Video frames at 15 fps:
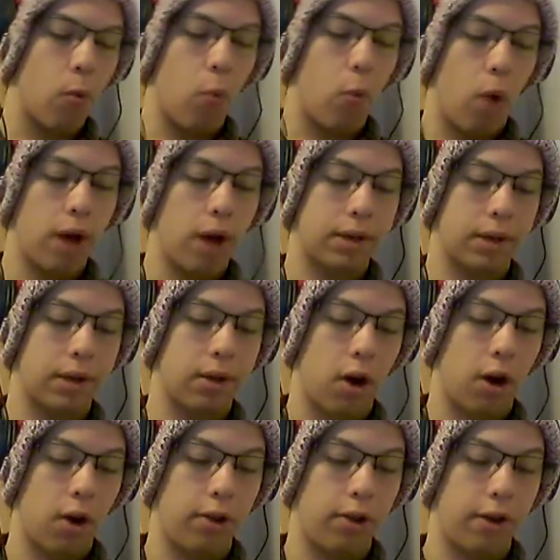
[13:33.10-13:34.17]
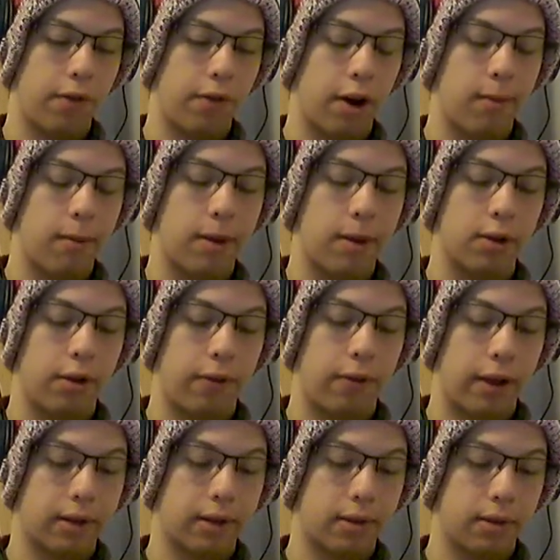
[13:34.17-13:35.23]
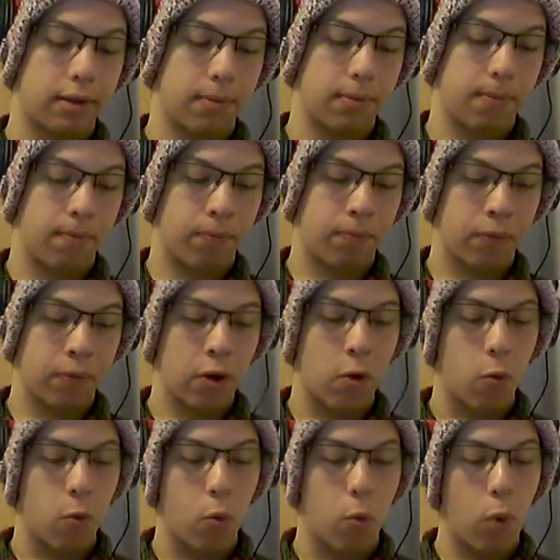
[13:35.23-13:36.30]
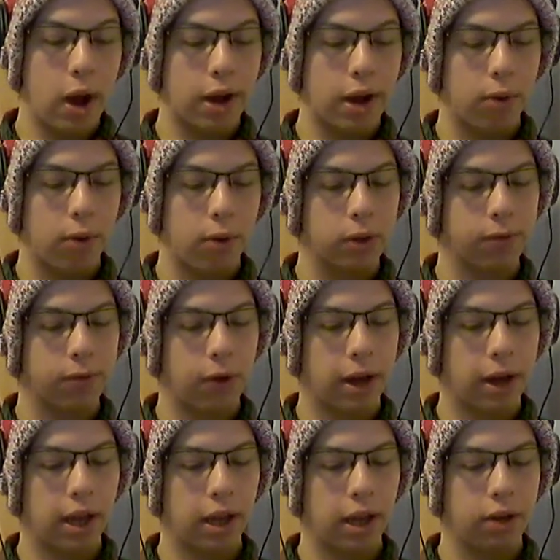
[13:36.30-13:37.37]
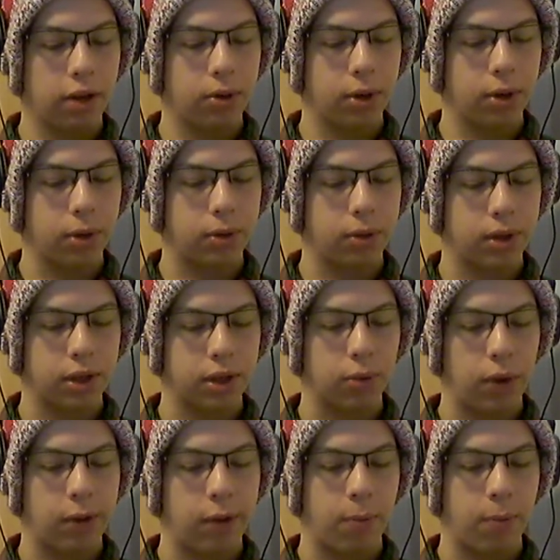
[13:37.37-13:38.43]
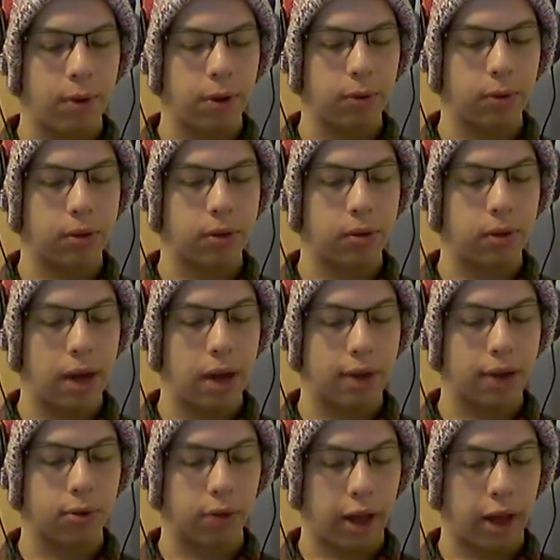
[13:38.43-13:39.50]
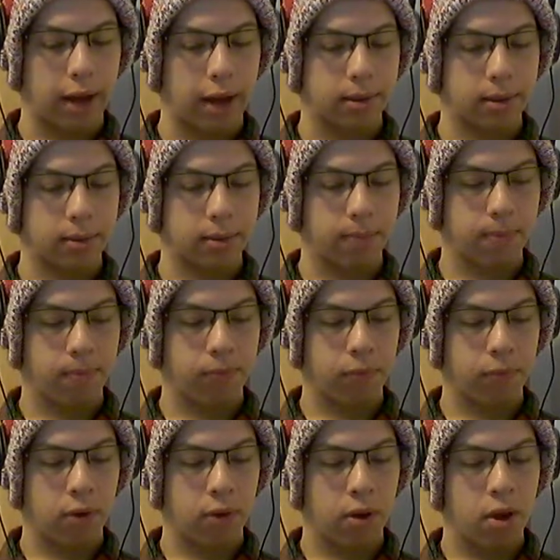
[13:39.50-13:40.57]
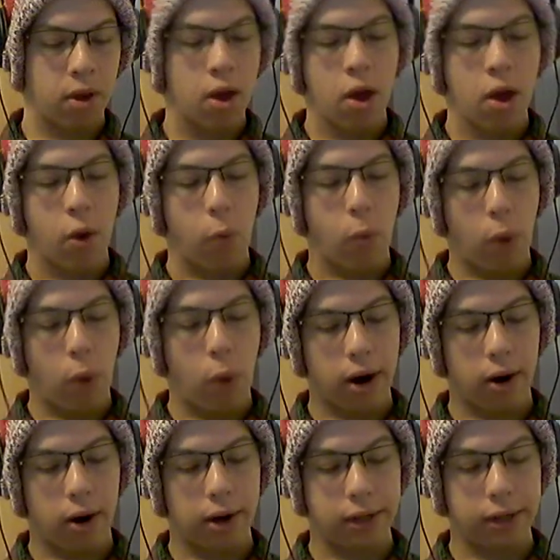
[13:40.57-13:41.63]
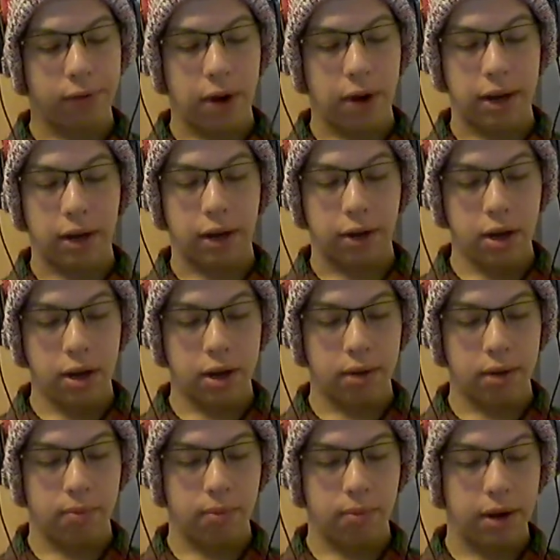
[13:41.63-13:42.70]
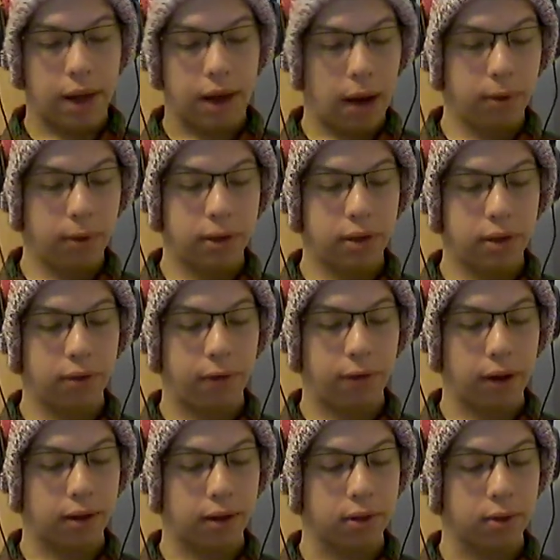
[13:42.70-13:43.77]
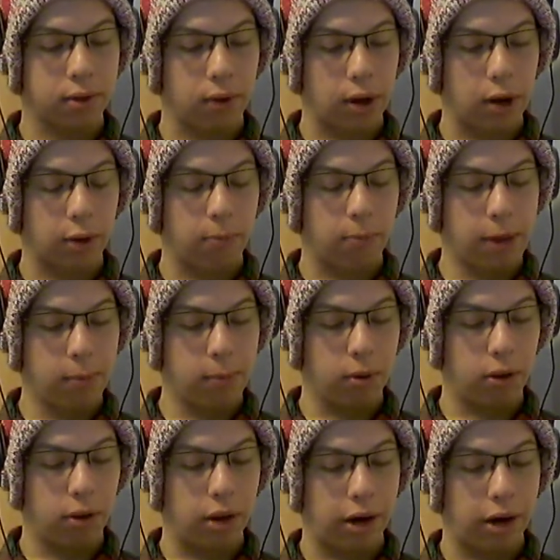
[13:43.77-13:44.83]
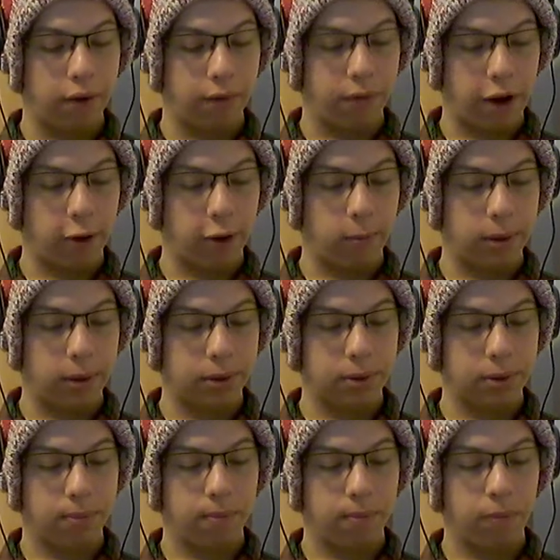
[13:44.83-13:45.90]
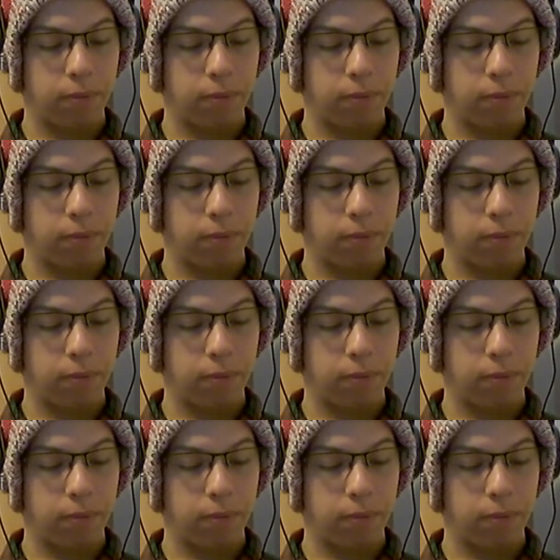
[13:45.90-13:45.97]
What are the environmental effects? When was fracking introduced as a way to produce natural gas? Where is fracking done, and how does this affect the surrounding people and environment?